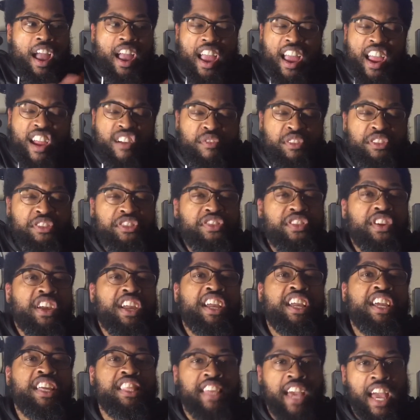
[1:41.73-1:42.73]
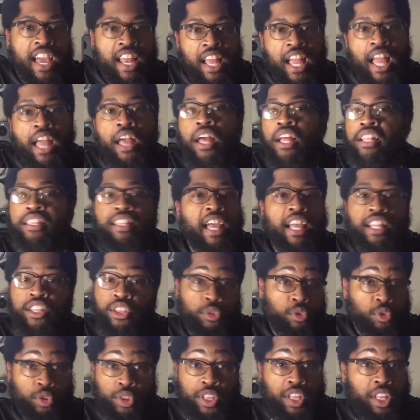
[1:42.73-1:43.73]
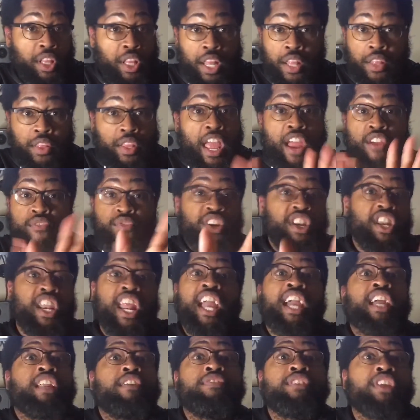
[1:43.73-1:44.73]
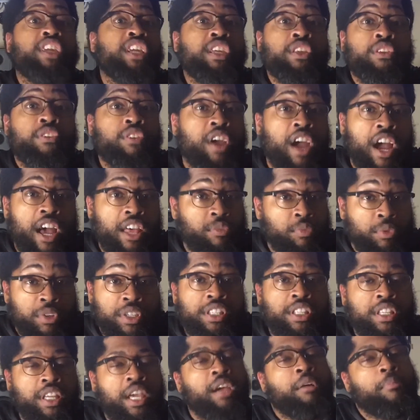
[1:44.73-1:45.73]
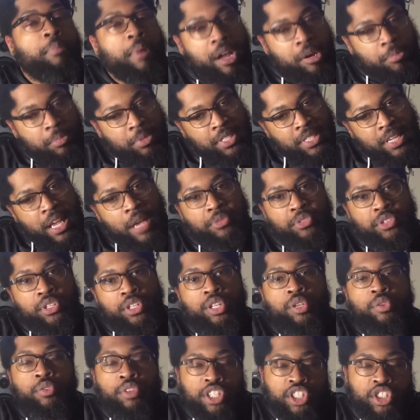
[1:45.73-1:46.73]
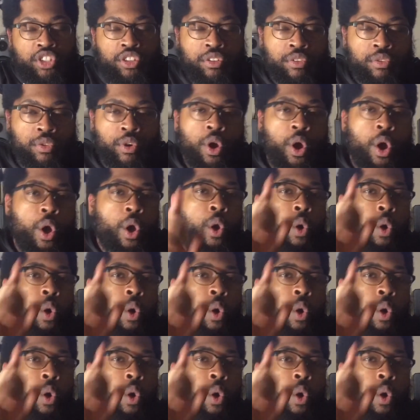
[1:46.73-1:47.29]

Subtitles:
Everything every negative thing you guys want to say about him is absolutely true.